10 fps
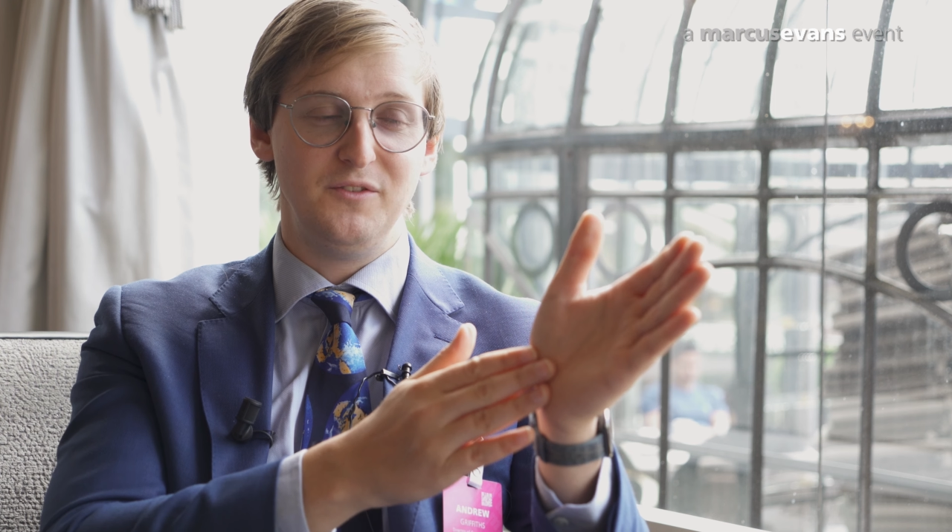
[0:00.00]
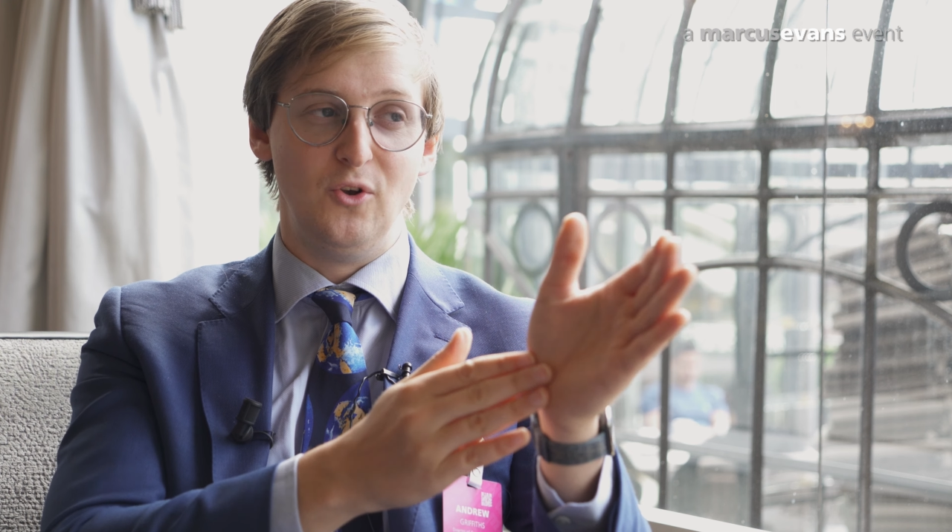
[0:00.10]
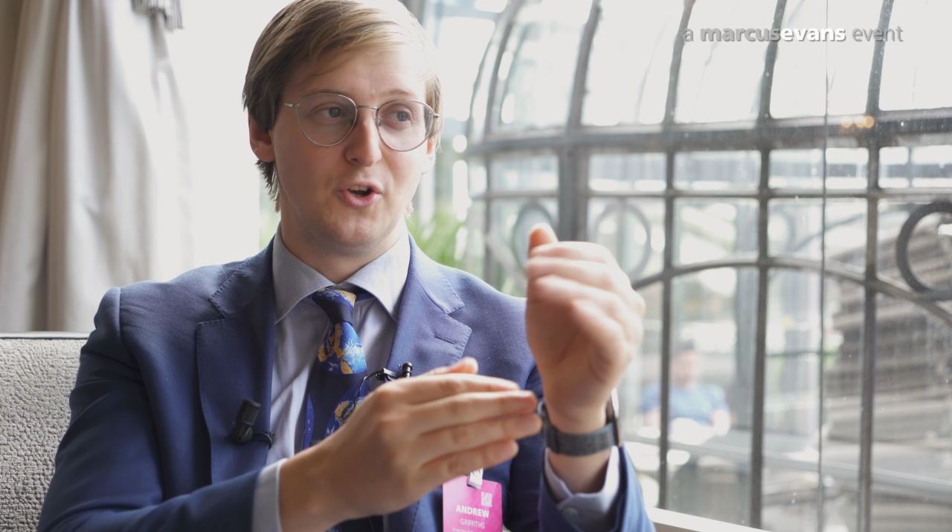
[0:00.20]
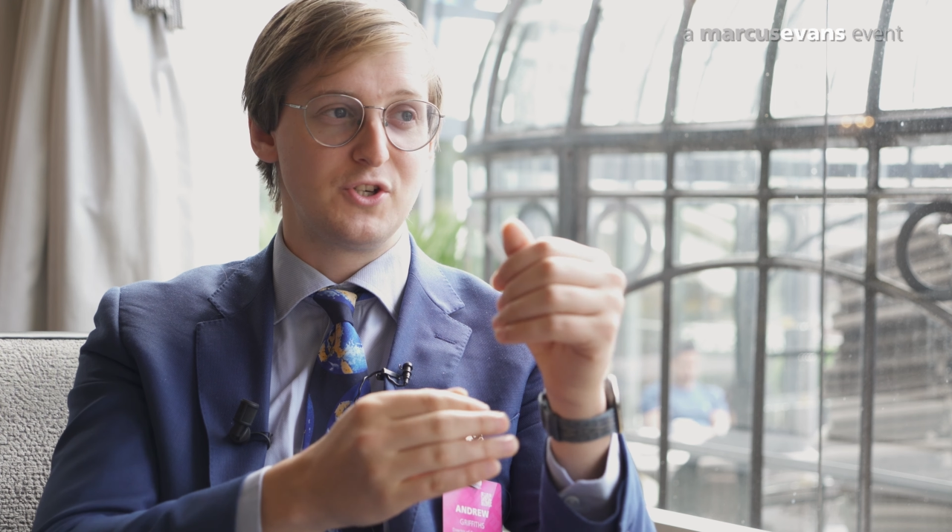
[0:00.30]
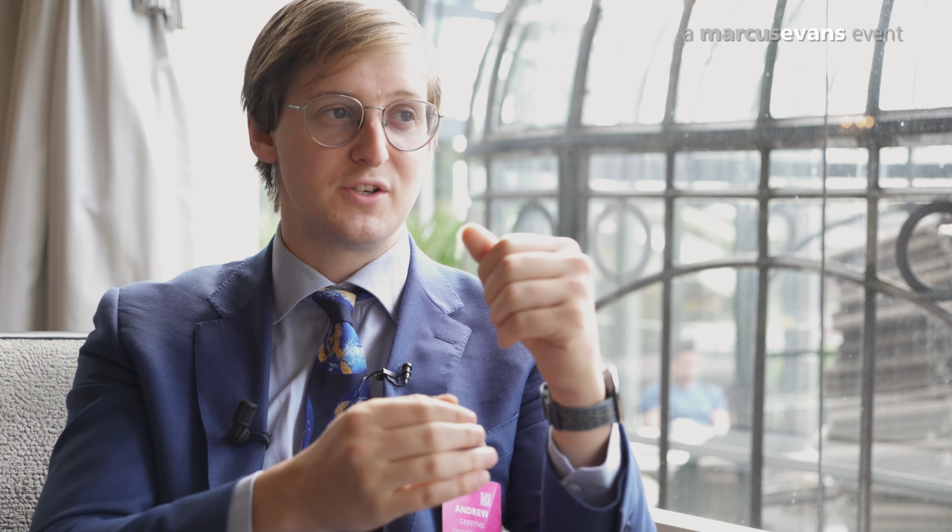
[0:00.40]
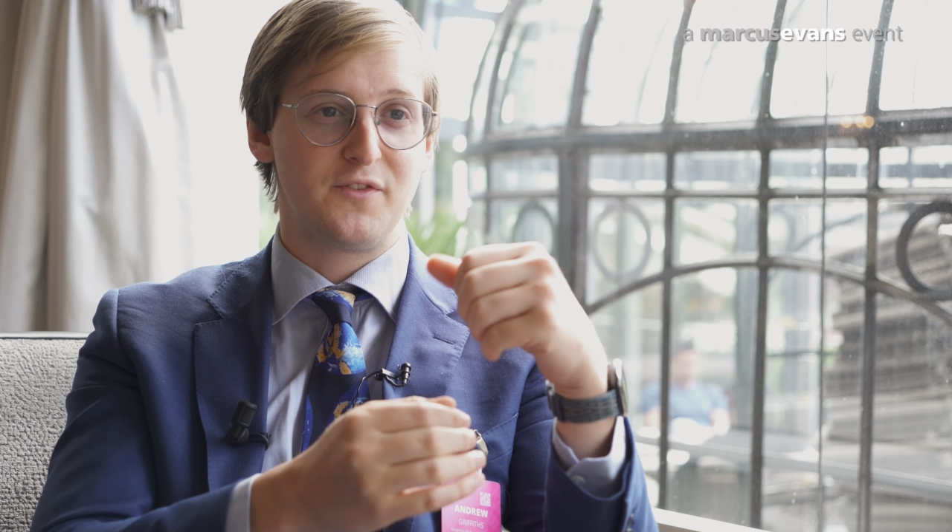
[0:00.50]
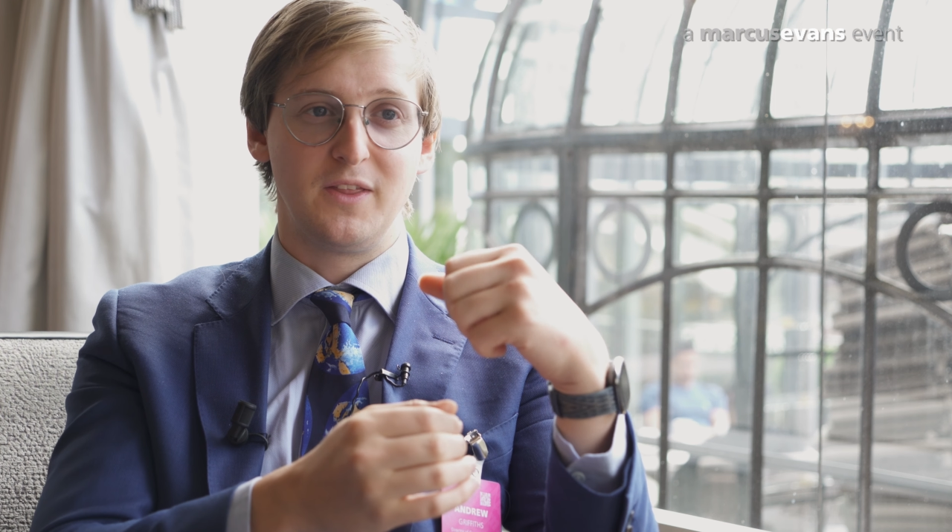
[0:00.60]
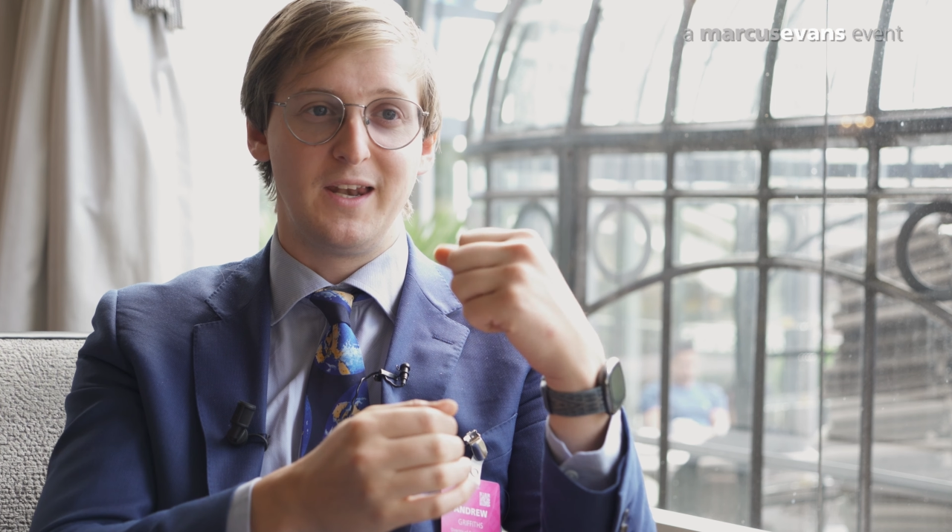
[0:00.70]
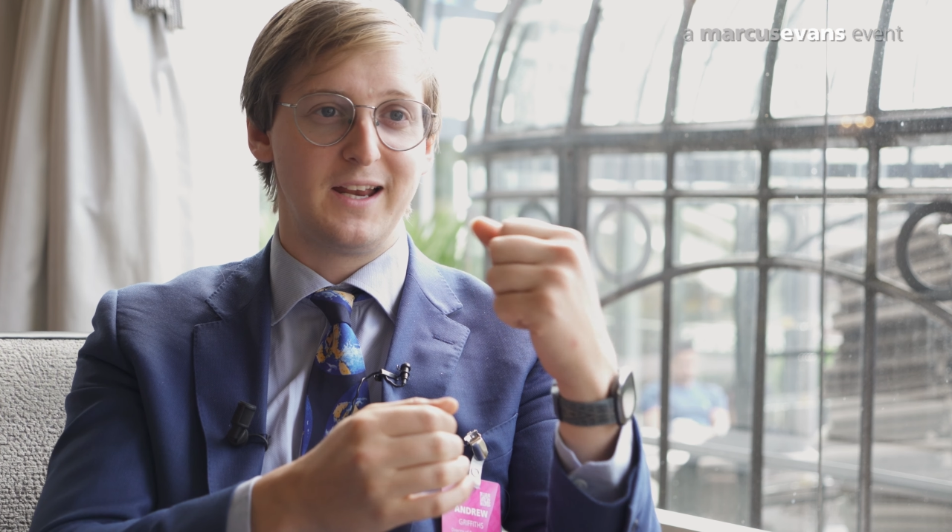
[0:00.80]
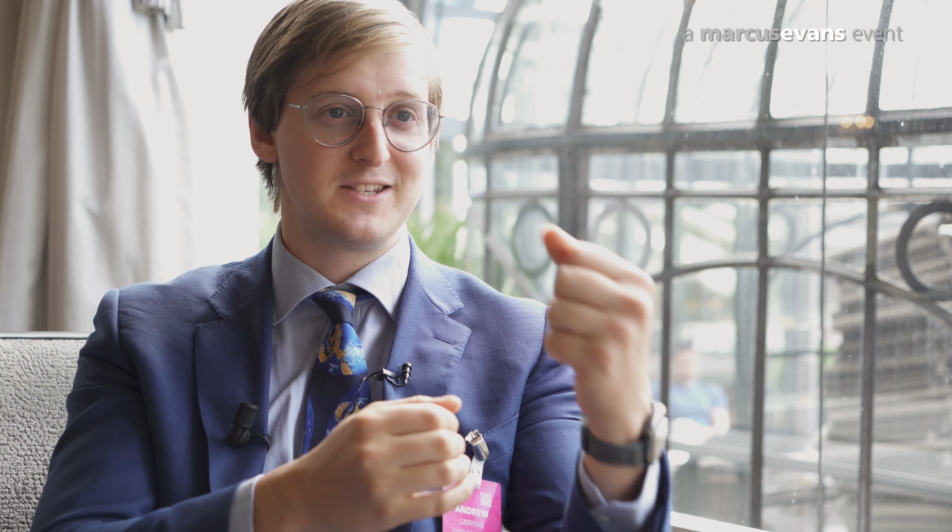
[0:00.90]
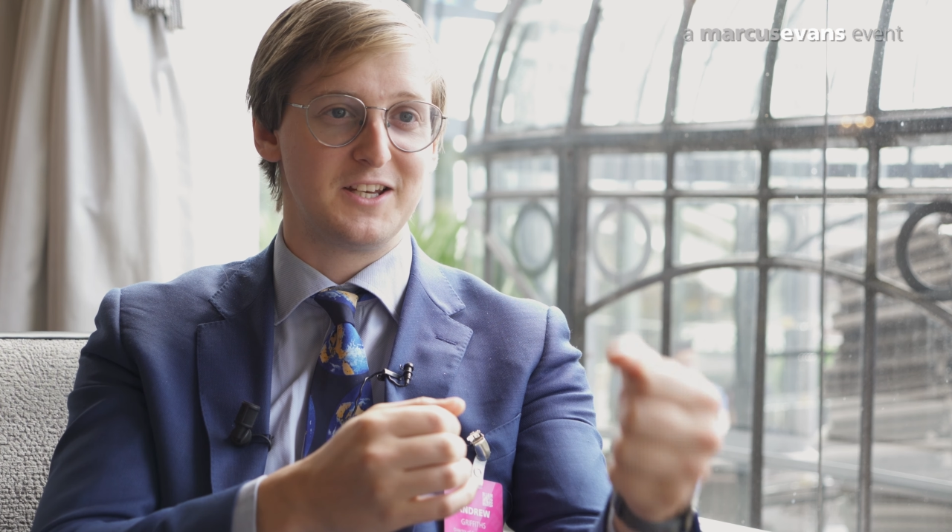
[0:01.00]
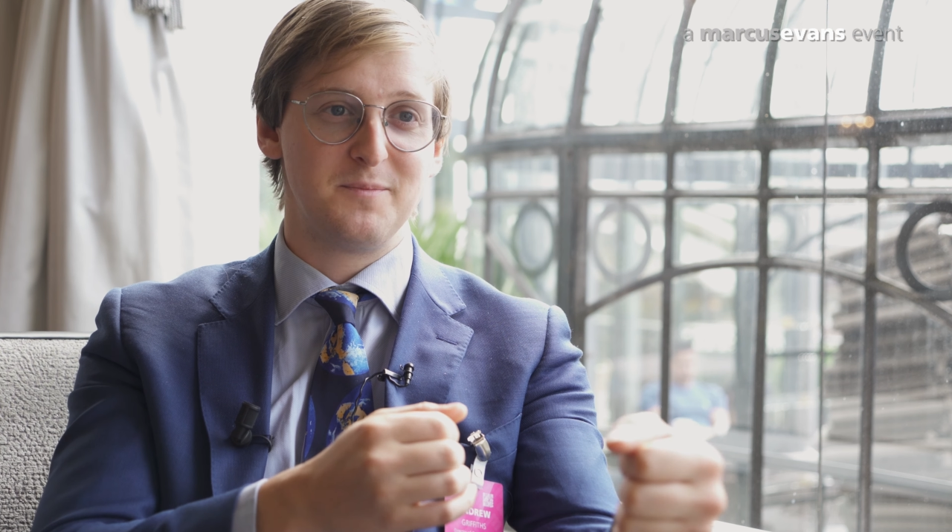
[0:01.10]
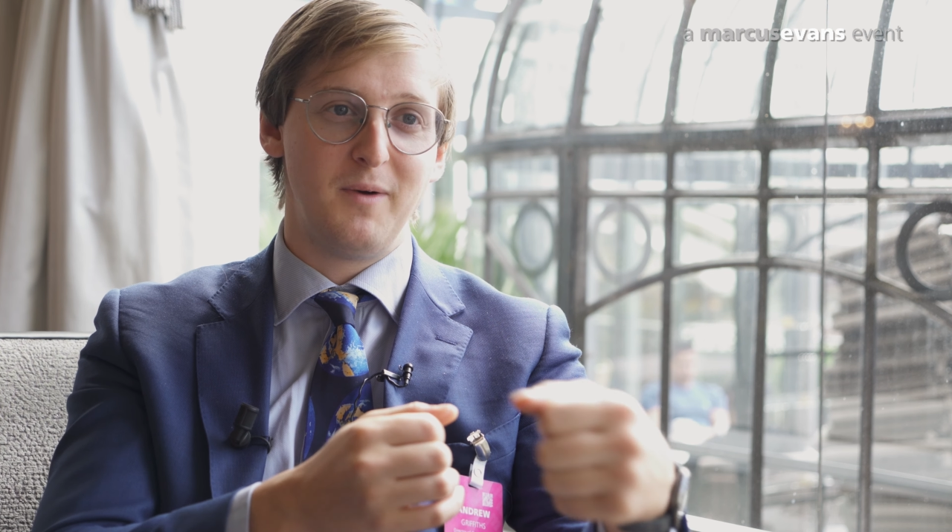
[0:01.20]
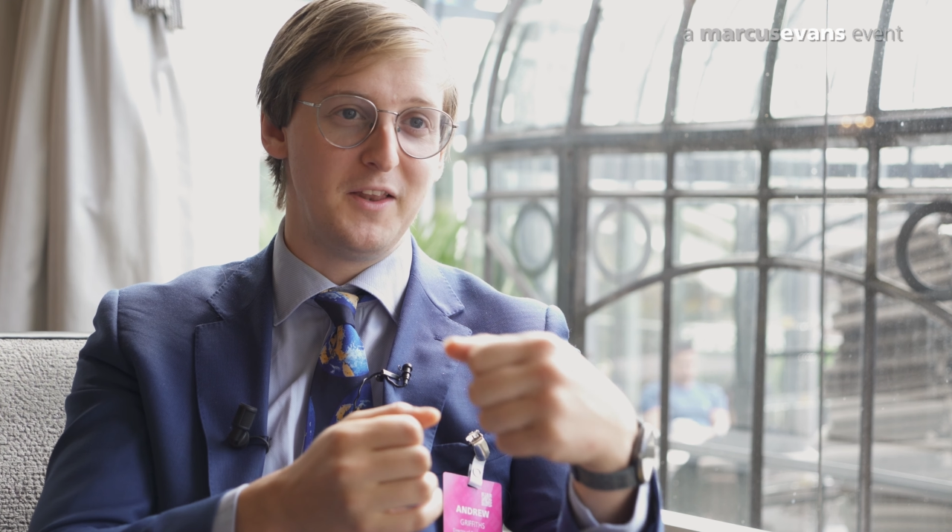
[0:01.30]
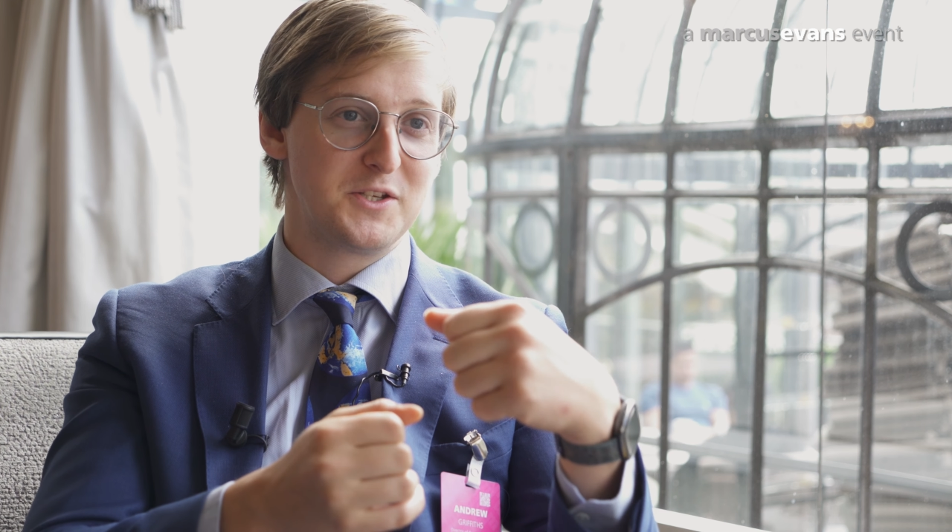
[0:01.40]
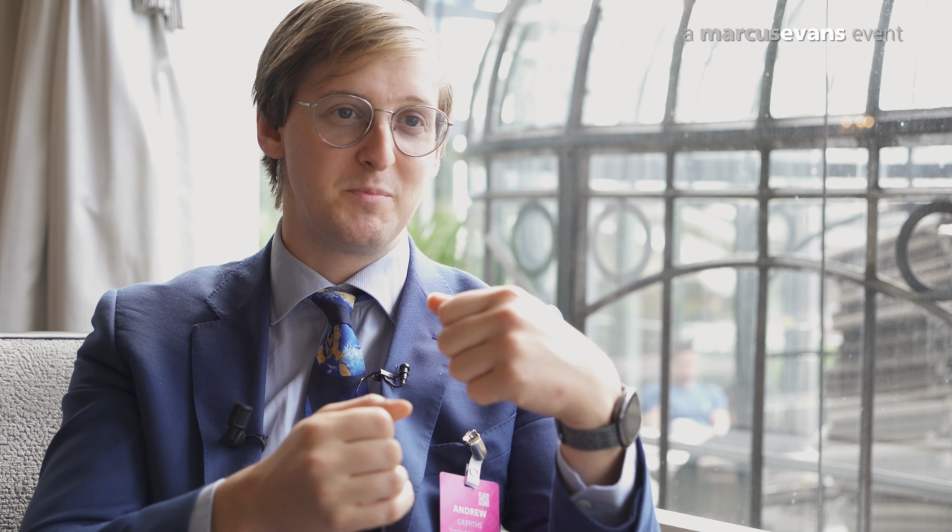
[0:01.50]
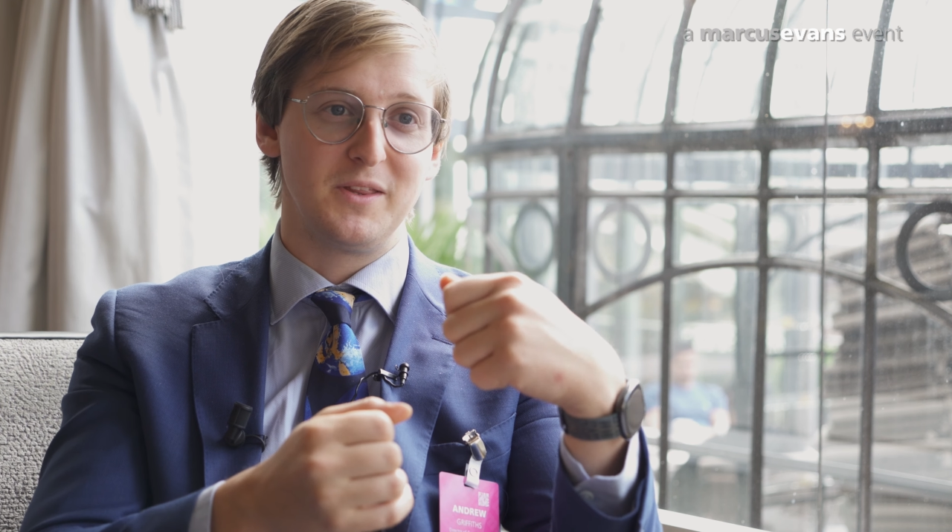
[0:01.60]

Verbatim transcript: not just for the next 6 months,